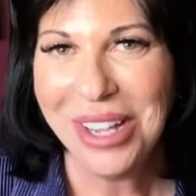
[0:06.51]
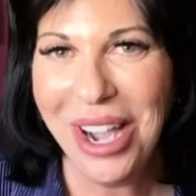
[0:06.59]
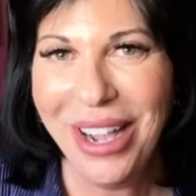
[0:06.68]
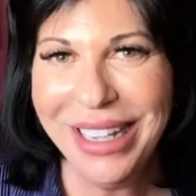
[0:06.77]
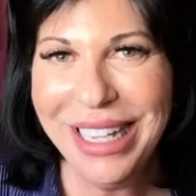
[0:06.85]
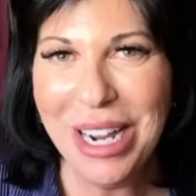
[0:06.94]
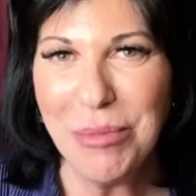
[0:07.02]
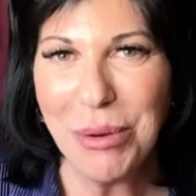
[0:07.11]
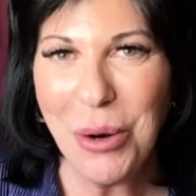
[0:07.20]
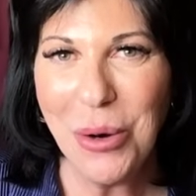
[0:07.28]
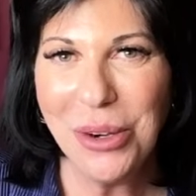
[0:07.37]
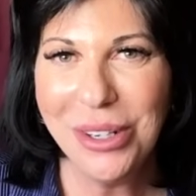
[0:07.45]
Hi,
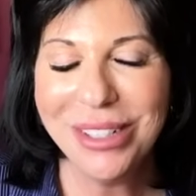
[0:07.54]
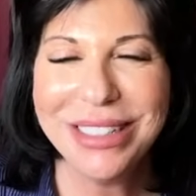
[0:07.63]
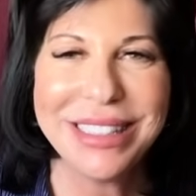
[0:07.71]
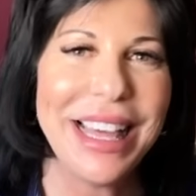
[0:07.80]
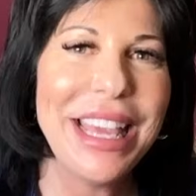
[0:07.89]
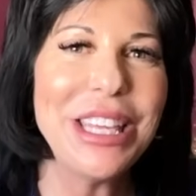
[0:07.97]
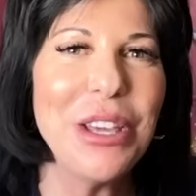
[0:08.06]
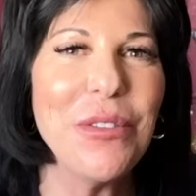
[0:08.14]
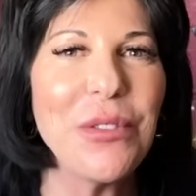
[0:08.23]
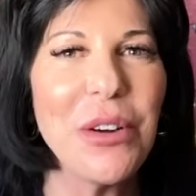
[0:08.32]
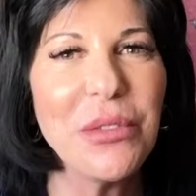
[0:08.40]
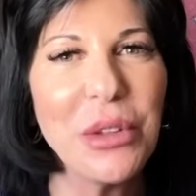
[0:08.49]
Capricorns. Thank you
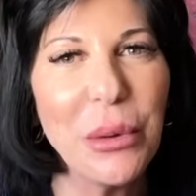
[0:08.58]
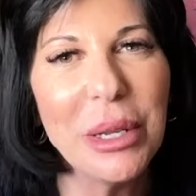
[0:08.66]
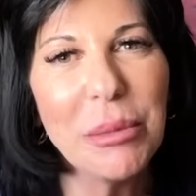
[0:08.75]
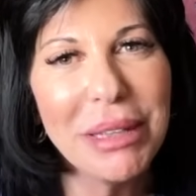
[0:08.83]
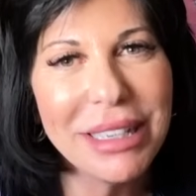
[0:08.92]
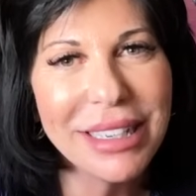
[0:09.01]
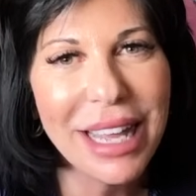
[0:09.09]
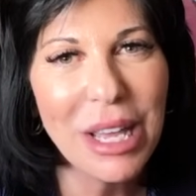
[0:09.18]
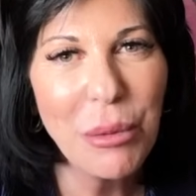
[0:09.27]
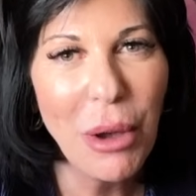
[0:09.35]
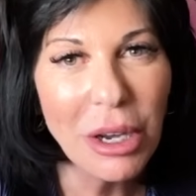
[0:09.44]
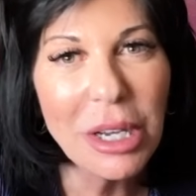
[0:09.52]
for viewing me today.
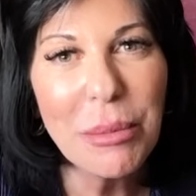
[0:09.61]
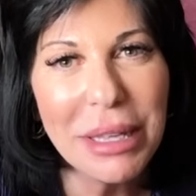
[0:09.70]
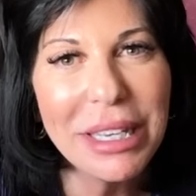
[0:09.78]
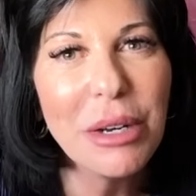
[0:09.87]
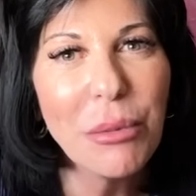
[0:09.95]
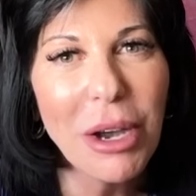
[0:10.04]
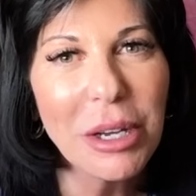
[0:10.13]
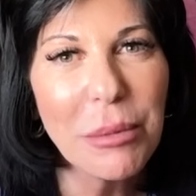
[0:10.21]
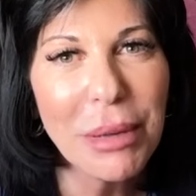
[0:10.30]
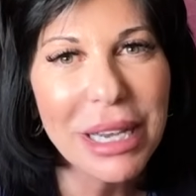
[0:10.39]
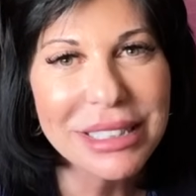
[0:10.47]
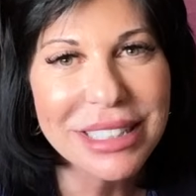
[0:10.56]
Welcome in and welcome
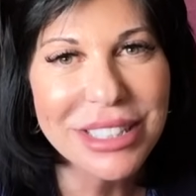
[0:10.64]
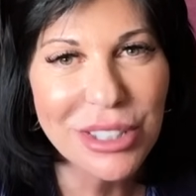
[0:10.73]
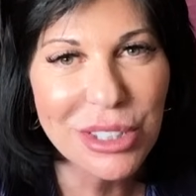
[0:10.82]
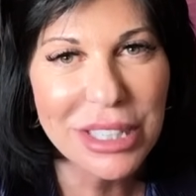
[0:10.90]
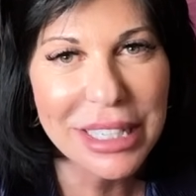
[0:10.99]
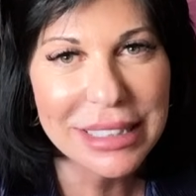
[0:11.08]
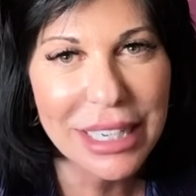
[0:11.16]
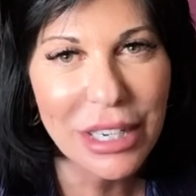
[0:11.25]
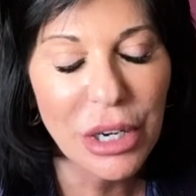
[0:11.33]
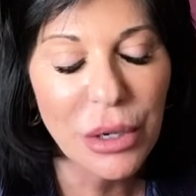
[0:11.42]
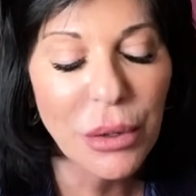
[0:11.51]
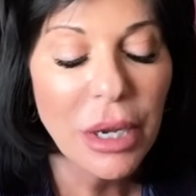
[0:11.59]
back to Searchlight
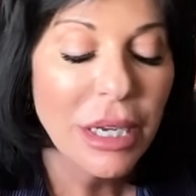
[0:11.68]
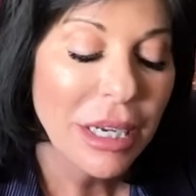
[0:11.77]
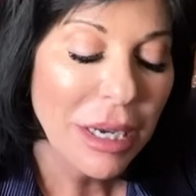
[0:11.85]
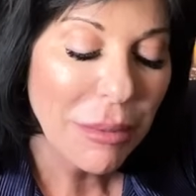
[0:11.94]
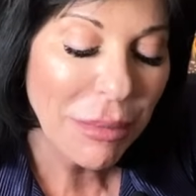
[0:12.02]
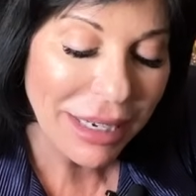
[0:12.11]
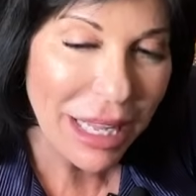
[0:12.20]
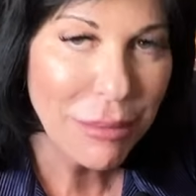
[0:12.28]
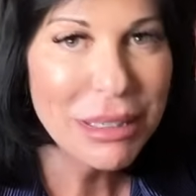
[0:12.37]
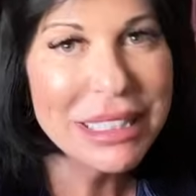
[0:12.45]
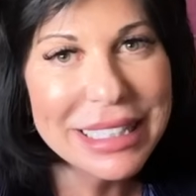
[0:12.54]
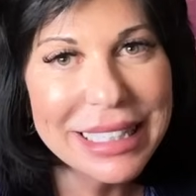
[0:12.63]
Tarot. My name
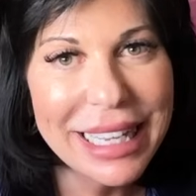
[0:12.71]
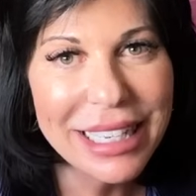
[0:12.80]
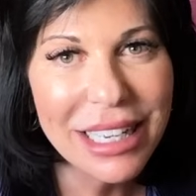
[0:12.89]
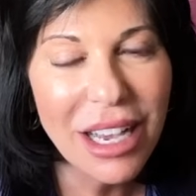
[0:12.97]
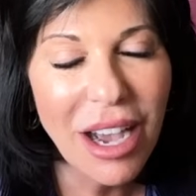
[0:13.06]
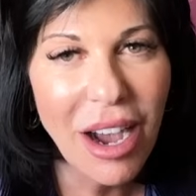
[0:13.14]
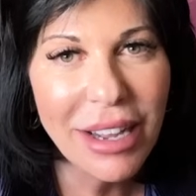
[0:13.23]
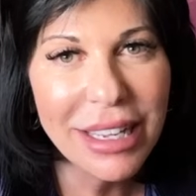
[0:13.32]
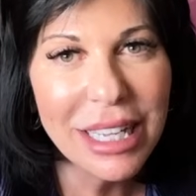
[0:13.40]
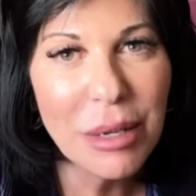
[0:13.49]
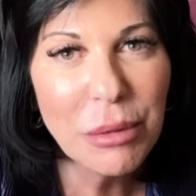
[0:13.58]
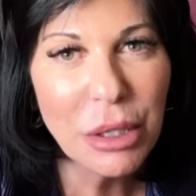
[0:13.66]
is Elena. I
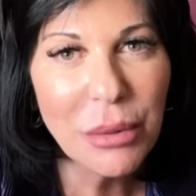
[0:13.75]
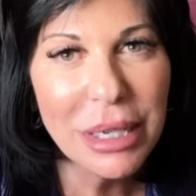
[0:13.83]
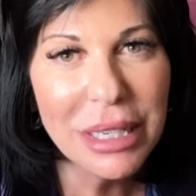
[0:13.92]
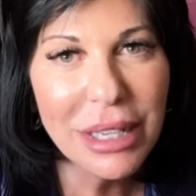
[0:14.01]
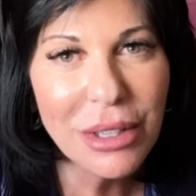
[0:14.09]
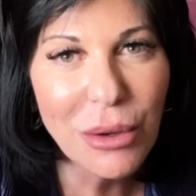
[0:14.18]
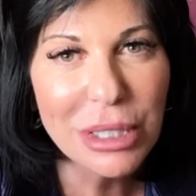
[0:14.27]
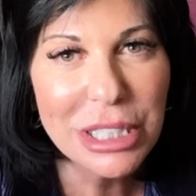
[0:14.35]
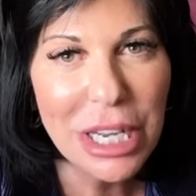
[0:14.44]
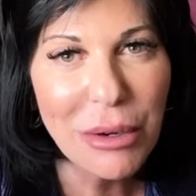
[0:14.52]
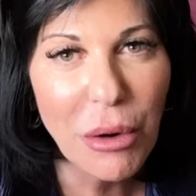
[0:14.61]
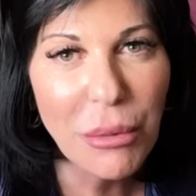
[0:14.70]
am doing your
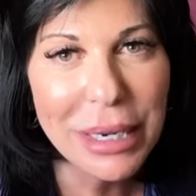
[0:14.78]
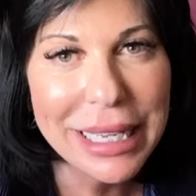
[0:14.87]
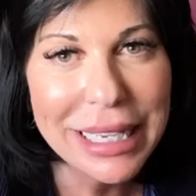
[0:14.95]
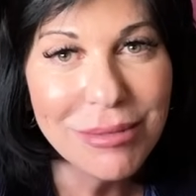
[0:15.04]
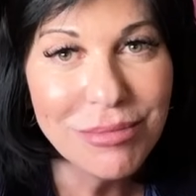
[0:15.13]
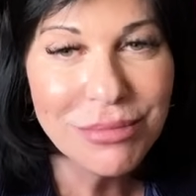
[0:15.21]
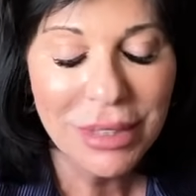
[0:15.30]
general reading.